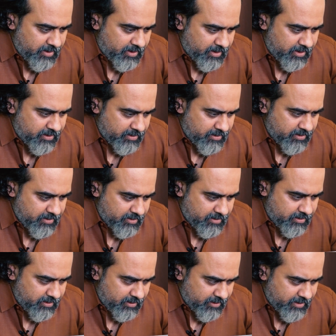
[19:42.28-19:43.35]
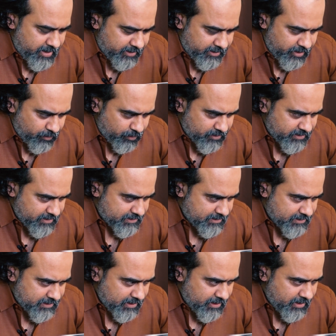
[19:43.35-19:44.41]
And in that, there was
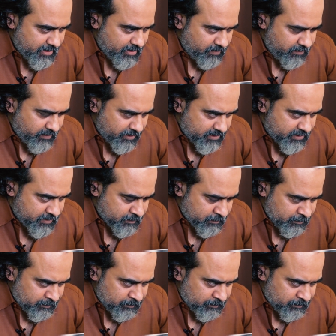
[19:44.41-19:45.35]
this scene in which